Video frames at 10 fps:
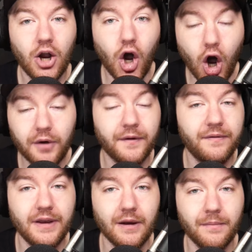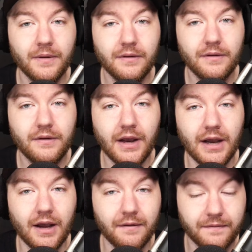off of him
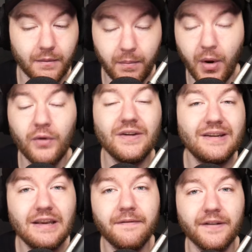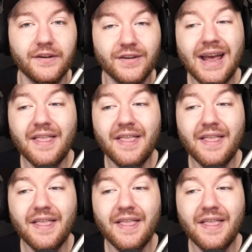from opposing defenses.